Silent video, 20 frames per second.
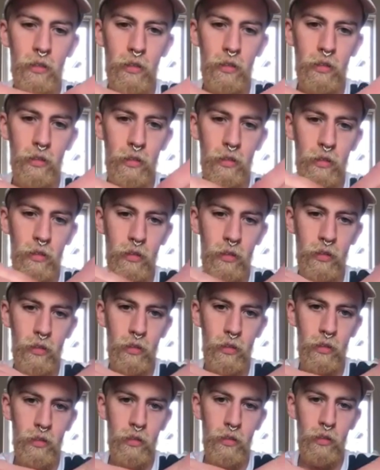
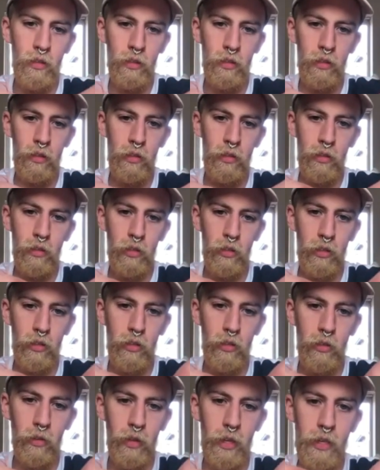So just do
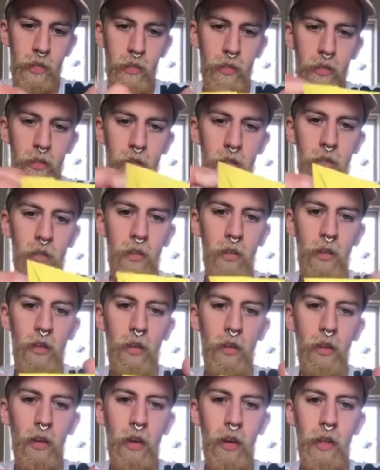this
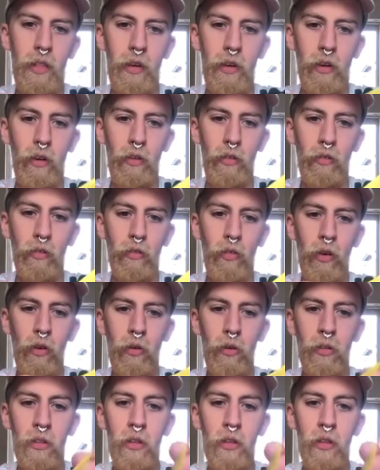and then unfold